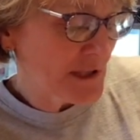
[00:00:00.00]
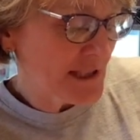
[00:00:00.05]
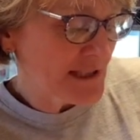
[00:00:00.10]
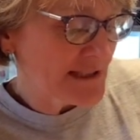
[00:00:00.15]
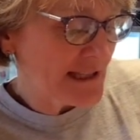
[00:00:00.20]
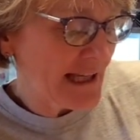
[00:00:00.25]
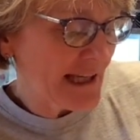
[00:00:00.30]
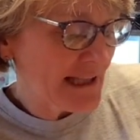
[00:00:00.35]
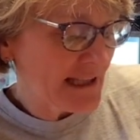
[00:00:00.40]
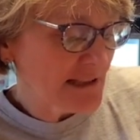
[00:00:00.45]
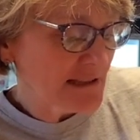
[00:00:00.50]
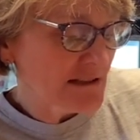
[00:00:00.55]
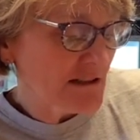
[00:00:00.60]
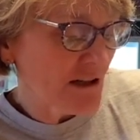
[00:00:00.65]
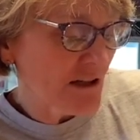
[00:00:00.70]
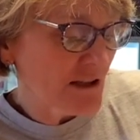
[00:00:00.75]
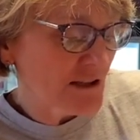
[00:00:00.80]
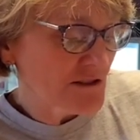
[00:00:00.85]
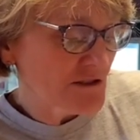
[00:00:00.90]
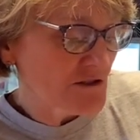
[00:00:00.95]
his hands
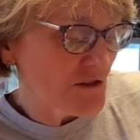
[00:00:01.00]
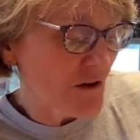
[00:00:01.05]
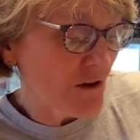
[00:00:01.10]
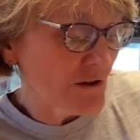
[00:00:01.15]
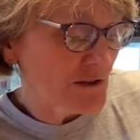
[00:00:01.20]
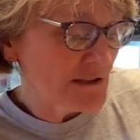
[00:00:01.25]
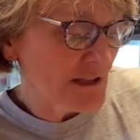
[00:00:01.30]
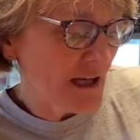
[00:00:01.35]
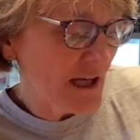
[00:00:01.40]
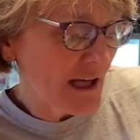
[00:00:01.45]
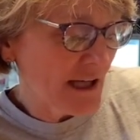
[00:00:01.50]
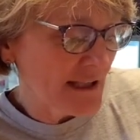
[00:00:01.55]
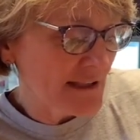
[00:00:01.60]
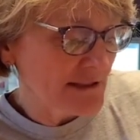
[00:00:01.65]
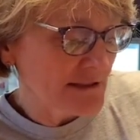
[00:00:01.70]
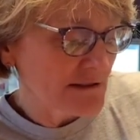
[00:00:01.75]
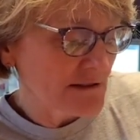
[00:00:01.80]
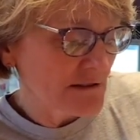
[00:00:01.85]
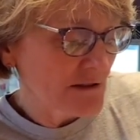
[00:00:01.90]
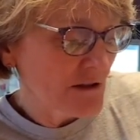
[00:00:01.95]
on Saul's
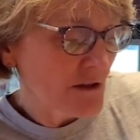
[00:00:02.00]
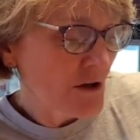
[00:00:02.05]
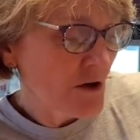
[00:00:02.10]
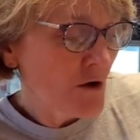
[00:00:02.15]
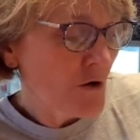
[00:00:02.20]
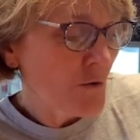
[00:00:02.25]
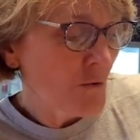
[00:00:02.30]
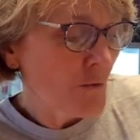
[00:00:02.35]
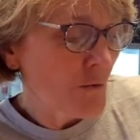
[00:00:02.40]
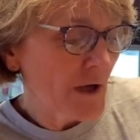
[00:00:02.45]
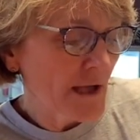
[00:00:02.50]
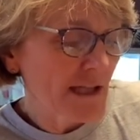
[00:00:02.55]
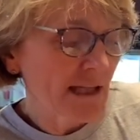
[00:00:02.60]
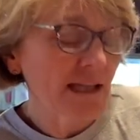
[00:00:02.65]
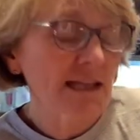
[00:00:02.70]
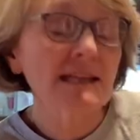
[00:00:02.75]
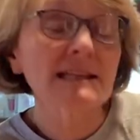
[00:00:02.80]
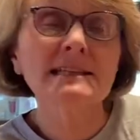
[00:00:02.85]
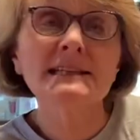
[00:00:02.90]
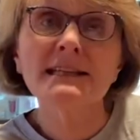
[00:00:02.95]
eyes. When
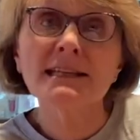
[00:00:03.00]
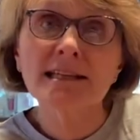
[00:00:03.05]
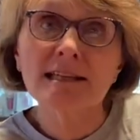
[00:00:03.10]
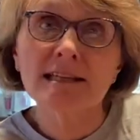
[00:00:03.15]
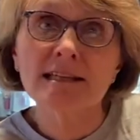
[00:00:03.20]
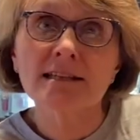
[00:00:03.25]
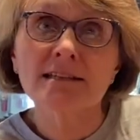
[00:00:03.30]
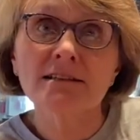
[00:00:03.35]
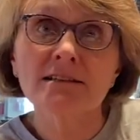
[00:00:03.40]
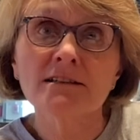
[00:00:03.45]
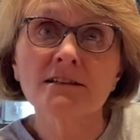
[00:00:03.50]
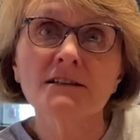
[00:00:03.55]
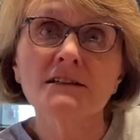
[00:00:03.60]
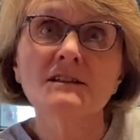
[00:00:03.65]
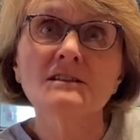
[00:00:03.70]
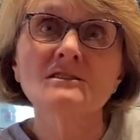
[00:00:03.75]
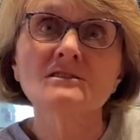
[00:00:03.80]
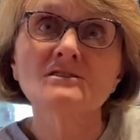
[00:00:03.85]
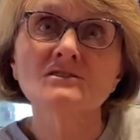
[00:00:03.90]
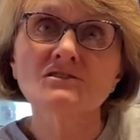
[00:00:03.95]
he did,
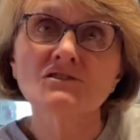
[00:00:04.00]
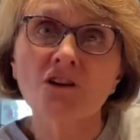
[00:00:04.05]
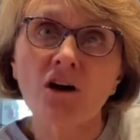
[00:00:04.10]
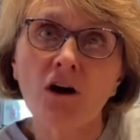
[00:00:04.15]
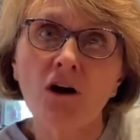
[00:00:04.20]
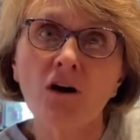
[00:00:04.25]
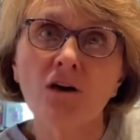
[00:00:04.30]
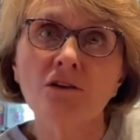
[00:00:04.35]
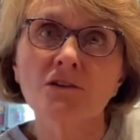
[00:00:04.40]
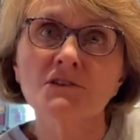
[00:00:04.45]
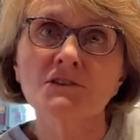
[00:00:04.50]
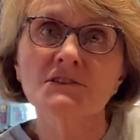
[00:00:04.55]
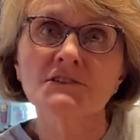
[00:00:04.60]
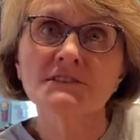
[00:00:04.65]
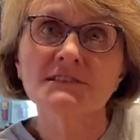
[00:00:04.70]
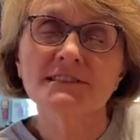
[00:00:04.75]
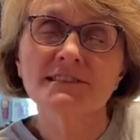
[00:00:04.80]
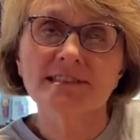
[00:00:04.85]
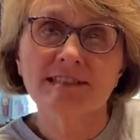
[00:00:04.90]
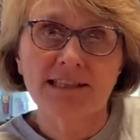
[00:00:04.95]
Saul could
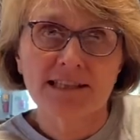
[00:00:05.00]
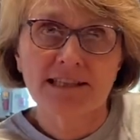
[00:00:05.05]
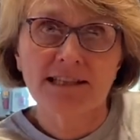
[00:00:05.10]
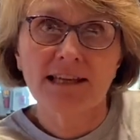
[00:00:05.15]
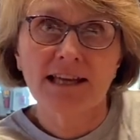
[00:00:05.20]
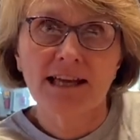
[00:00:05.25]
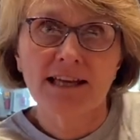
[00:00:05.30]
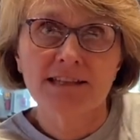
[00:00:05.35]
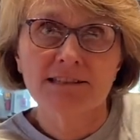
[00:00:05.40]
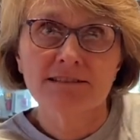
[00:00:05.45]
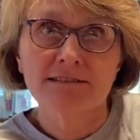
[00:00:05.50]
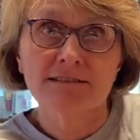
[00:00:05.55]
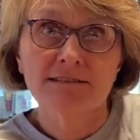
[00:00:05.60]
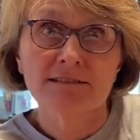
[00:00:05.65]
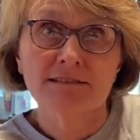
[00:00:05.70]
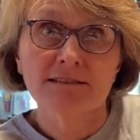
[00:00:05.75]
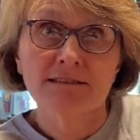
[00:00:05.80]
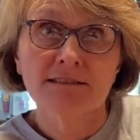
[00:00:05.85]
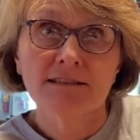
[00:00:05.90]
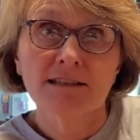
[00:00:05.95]
see again.
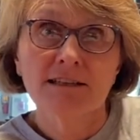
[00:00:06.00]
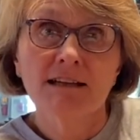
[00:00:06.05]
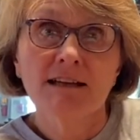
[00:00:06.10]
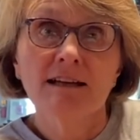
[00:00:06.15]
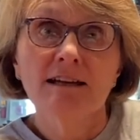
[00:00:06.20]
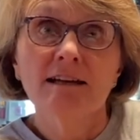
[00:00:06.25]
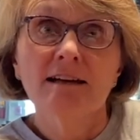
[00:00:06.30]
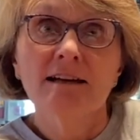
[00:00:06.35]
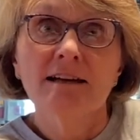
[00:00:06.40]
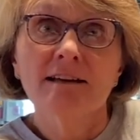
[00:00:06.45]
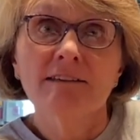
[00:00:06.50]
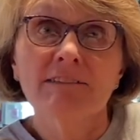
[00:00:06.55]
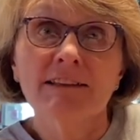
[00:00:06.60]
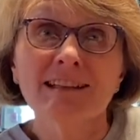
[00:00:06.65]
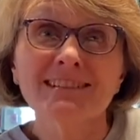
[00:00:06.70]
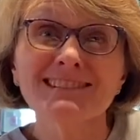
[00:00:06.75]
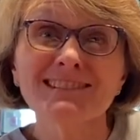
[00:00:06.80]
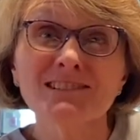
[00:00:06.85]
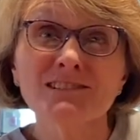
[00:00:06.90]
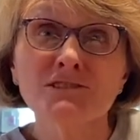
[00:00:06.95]

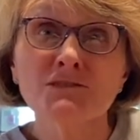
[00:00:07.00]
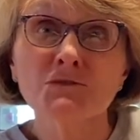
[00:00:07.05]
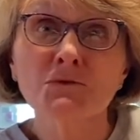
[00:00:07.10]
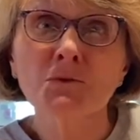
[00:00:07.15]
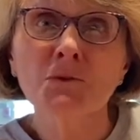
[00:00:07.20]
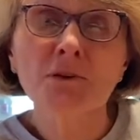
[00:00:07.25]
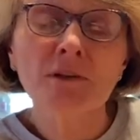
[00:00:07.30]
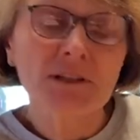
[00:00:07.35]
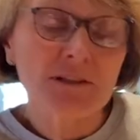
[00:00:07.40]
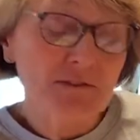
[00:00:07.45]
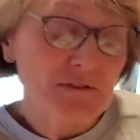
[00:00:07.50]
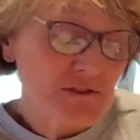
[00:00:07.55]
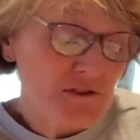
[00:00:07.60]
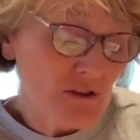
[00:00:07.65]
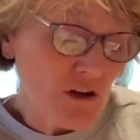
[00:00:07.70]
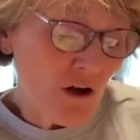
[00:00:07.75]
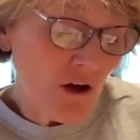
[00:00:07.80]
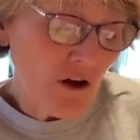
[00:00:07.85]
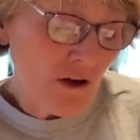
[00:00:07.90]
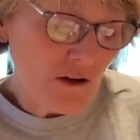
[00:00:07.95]
That's the story of
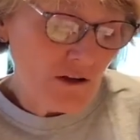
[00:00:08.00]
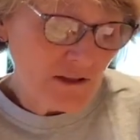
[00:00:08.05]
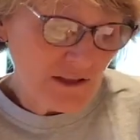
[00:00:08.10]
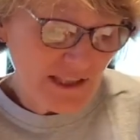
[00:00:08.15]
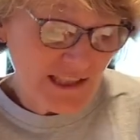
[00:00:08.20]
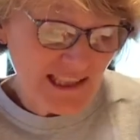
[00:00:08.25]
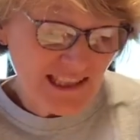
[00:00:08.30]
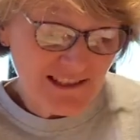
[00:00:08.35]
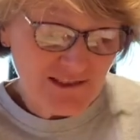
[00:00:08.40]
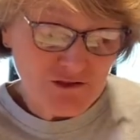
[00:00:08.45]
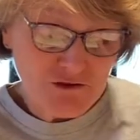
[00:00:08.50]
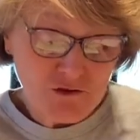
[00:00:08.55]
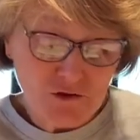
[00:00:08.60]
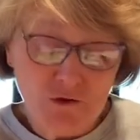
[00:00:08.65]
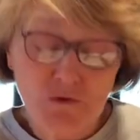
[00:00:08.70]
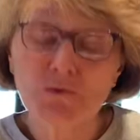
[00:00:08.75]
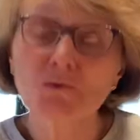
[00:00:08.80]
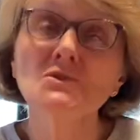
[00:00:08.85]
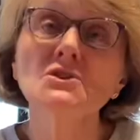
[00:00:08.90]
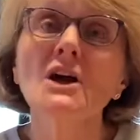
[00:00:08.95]
Saul and his
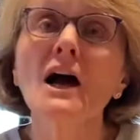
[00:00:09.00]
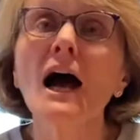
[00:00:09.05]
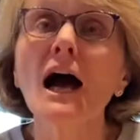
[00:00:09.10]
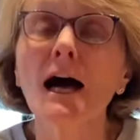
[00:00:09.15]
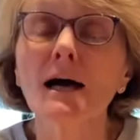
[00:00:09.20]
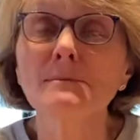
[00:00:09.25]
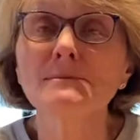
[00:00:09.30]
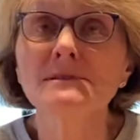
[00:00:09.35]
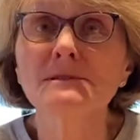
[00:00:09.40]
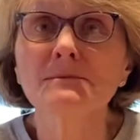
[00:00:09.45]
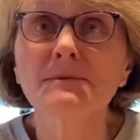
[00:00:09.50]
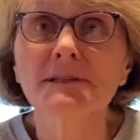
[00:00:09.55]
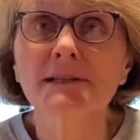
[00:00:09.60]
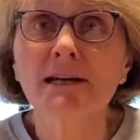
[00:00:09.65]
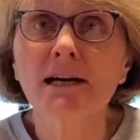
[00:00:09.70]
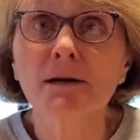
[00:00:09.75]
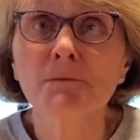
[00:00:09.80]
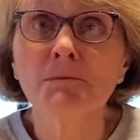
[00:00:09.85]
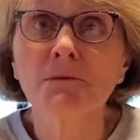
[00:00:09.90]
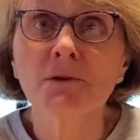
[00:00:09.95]
new job to
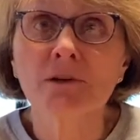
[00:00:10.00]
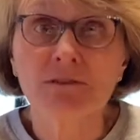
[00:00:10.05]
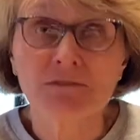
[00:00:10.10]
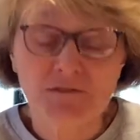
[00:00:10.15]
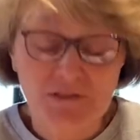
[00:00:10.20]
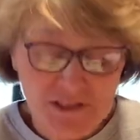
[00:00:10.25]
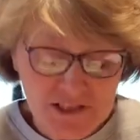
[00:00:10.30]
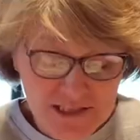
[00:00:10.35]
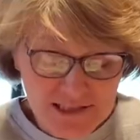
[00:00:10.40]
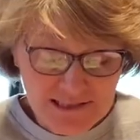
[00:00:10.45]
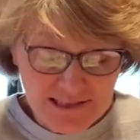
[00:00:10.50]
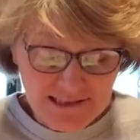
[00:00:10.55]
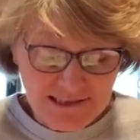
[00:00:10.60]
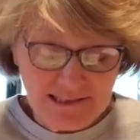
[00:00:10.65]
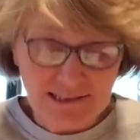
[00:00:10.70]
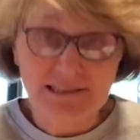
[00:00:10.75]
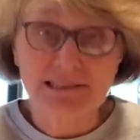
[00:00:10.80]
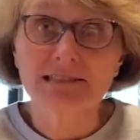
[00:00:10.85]
become one of Jesus'